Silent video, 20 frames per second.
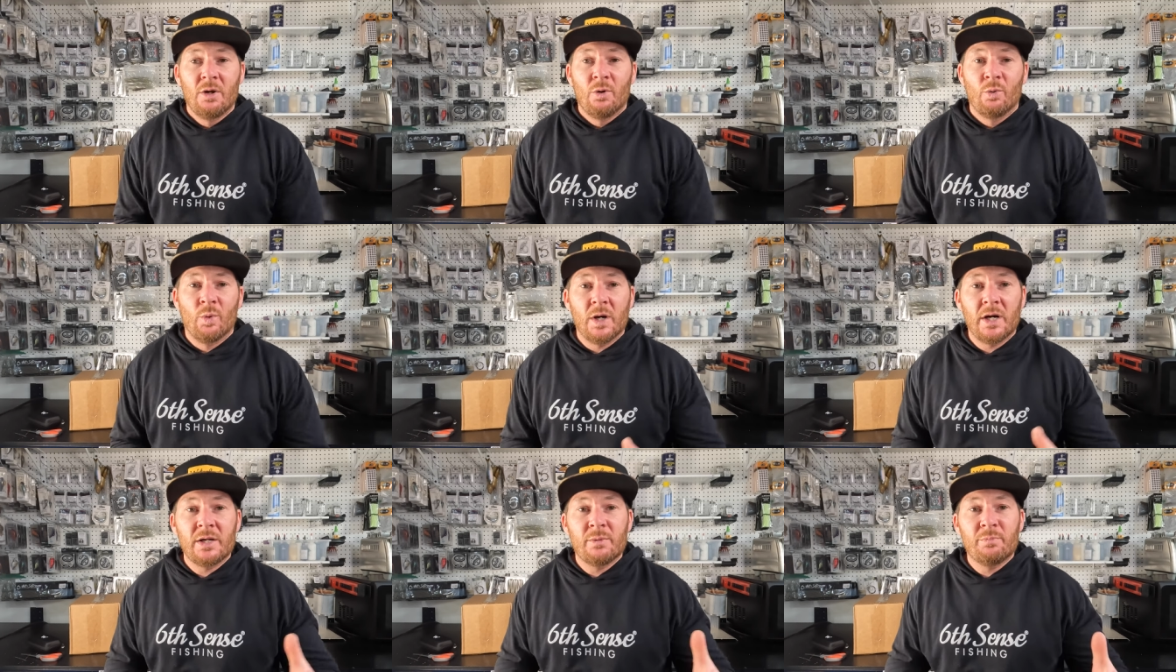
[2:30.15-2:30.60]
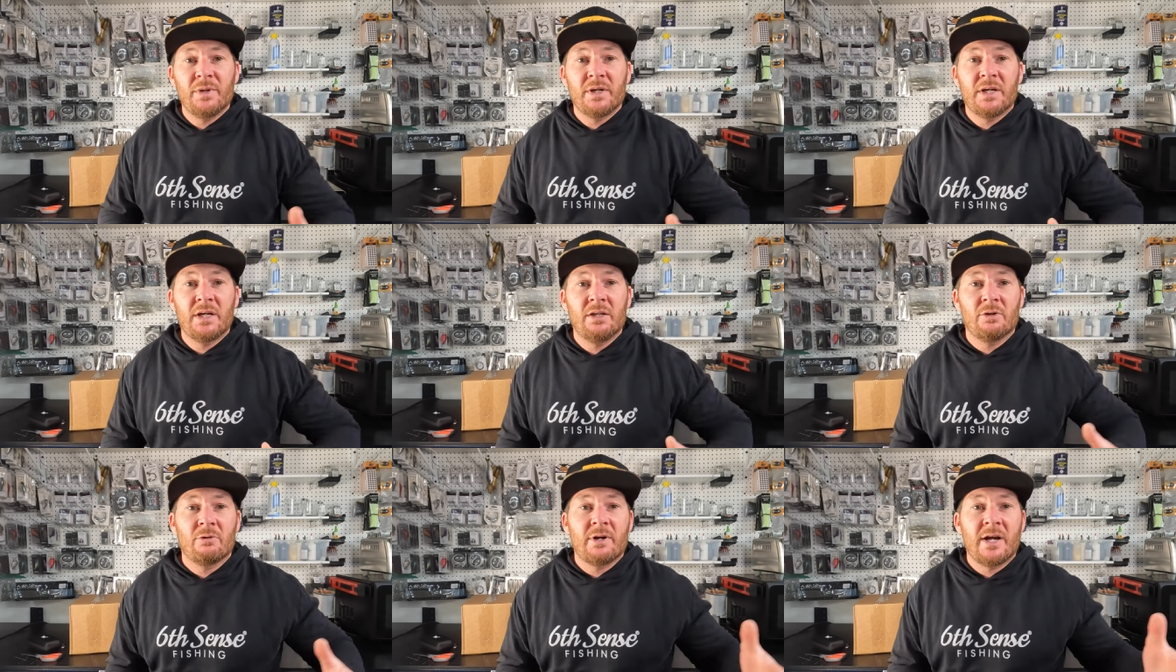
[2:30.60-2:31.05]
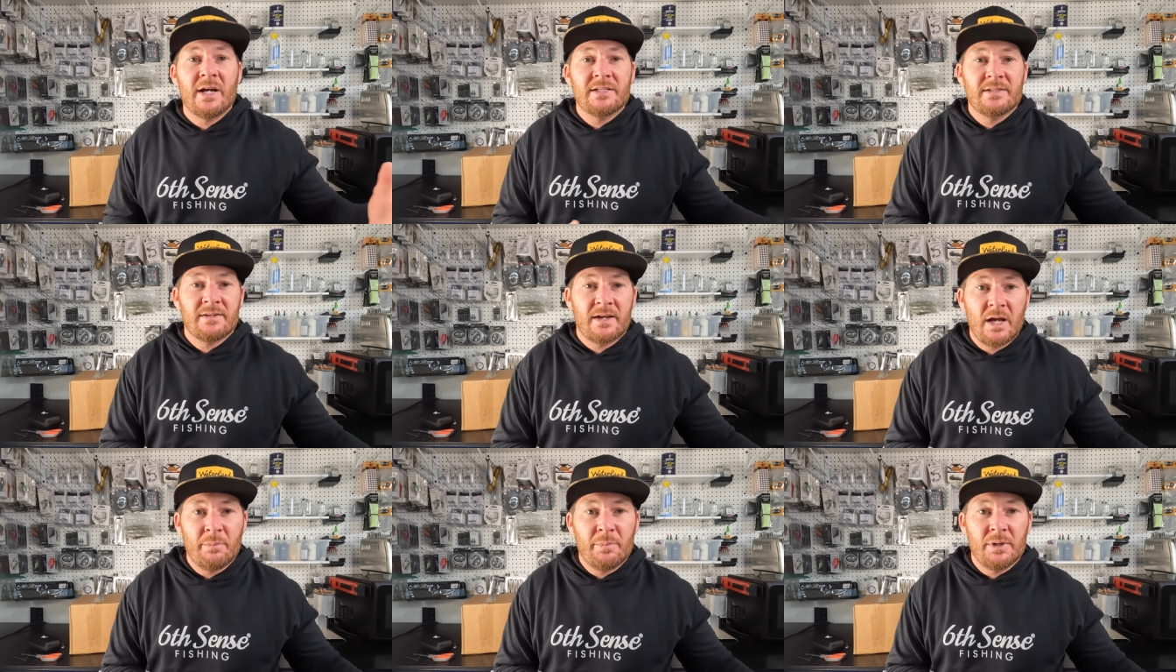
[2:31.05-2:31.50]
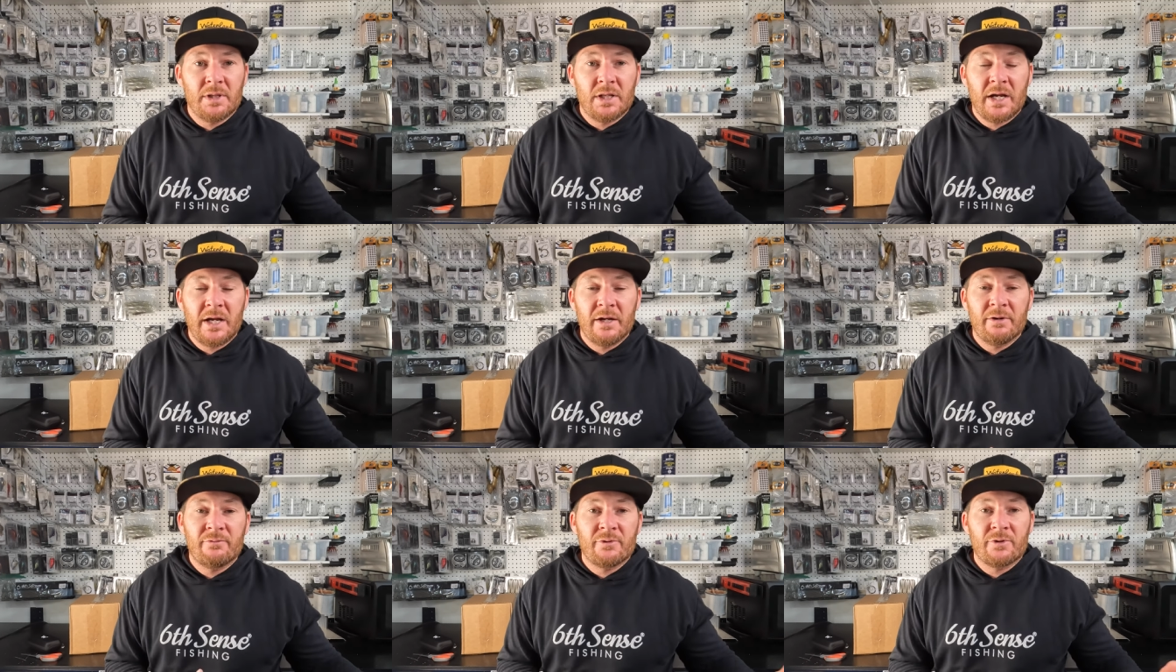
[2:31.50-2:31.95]
One, picking the right type of
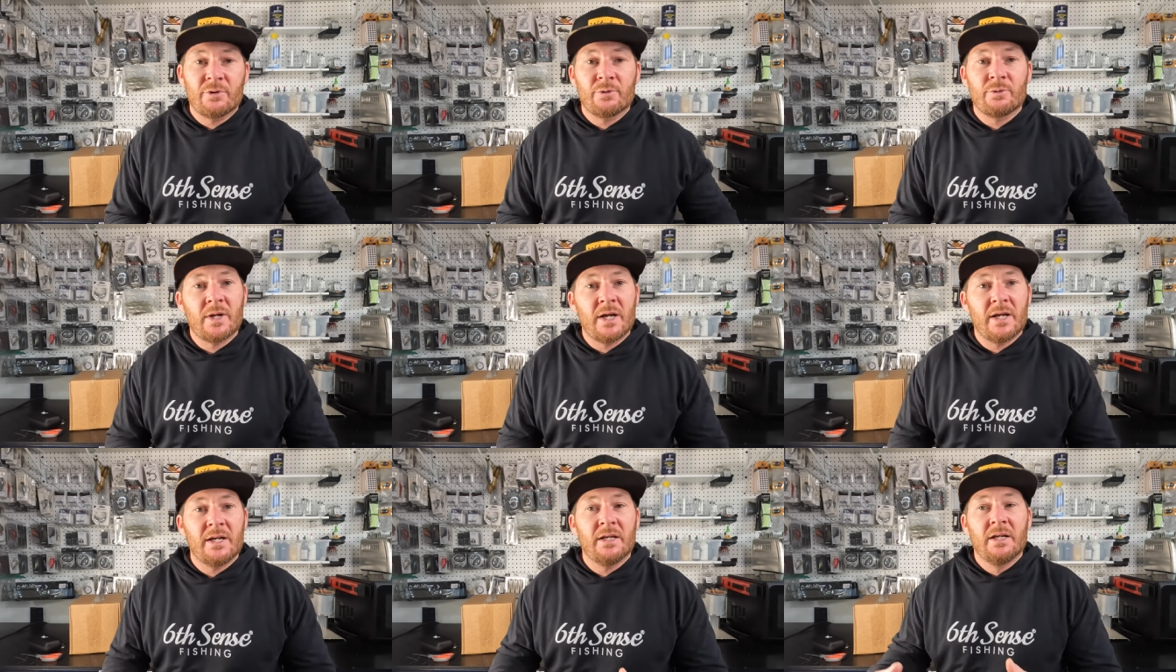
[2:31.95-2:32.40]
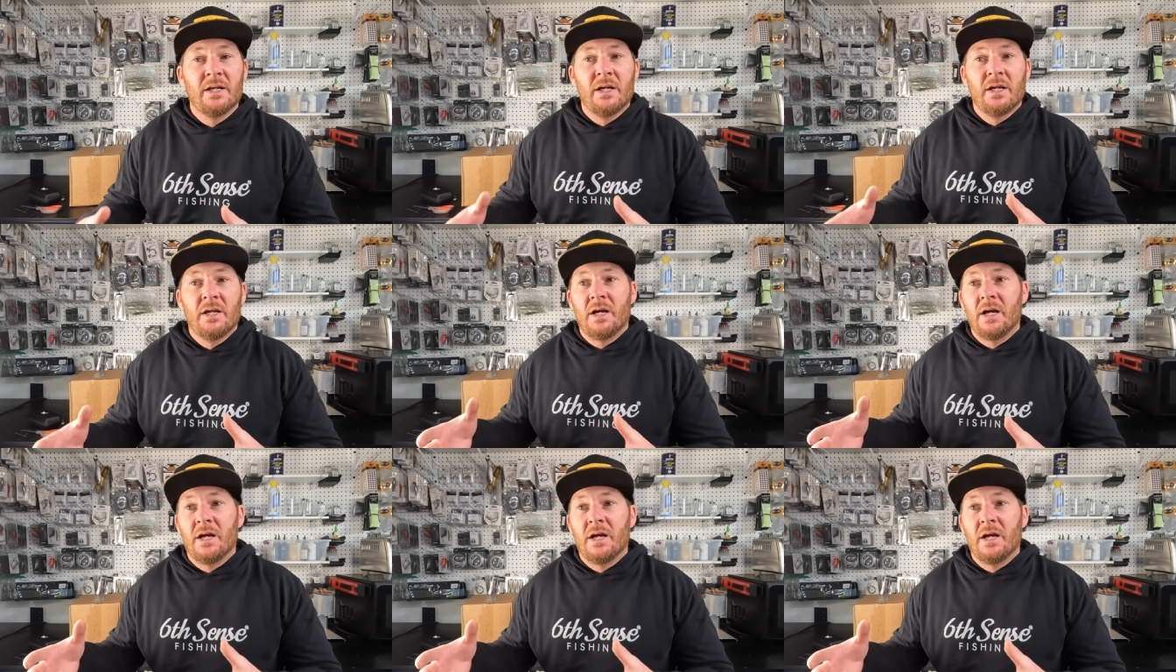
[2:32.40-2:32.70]
line for the right